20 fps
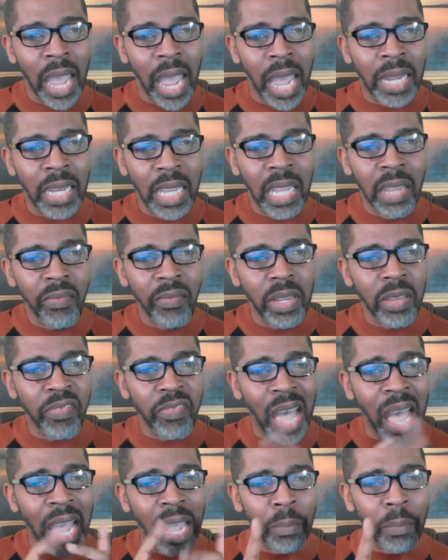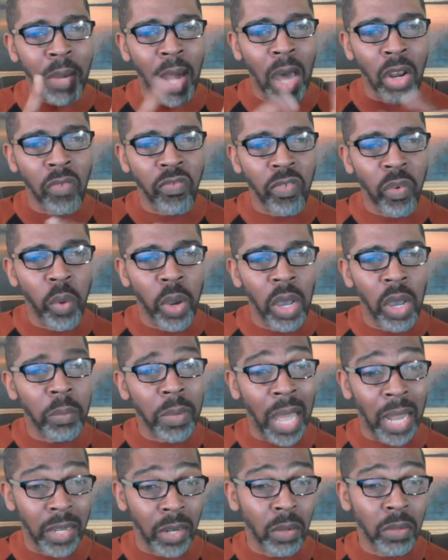And even if I am not
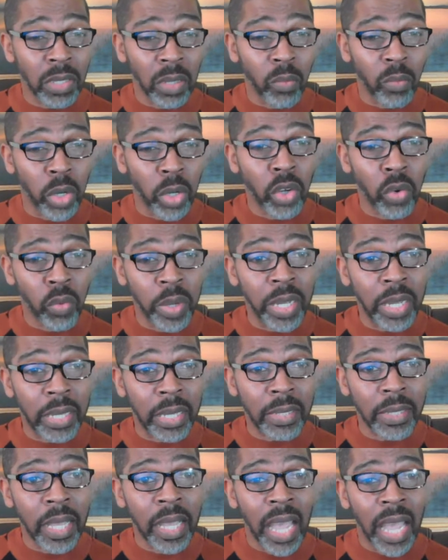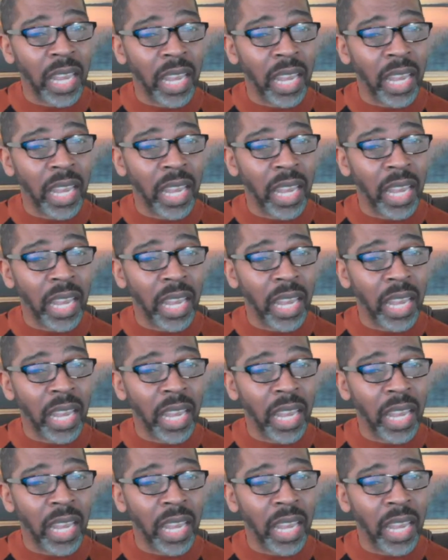overwhelmed, I know someone who is.